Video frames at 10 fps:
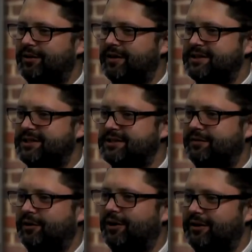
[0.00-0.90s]
investors,
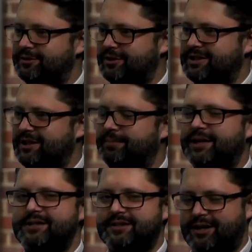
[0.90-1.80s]
if you are interested,
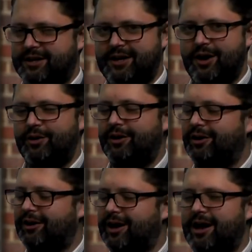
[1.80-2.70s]
please go and
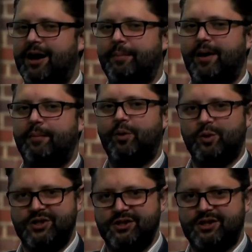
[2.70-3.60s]
look up
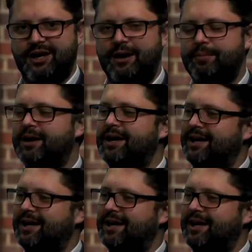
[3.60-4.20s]
Morses Club.